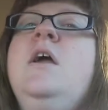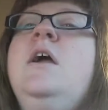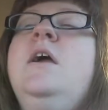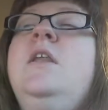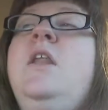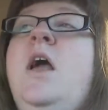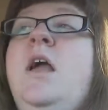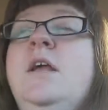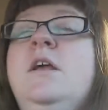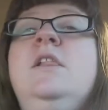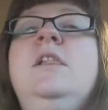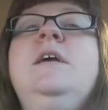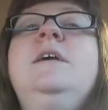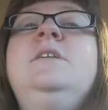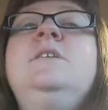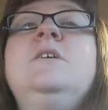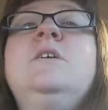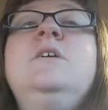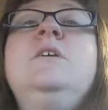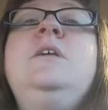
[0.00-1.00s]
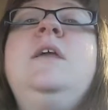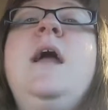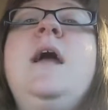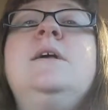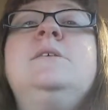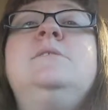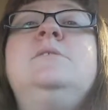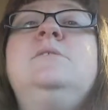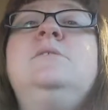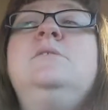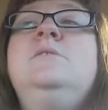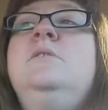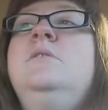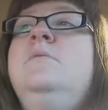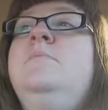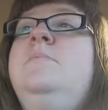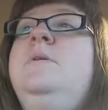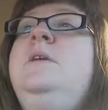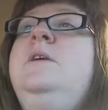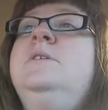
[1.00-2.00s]
And I clicked yes,
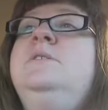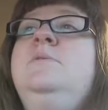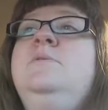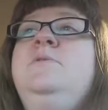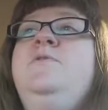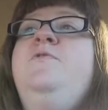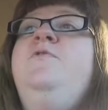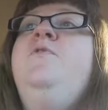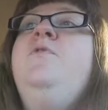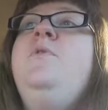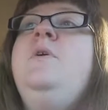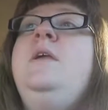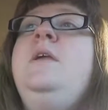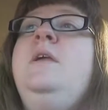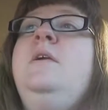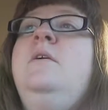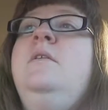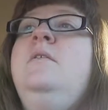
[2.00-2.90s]
because it was free.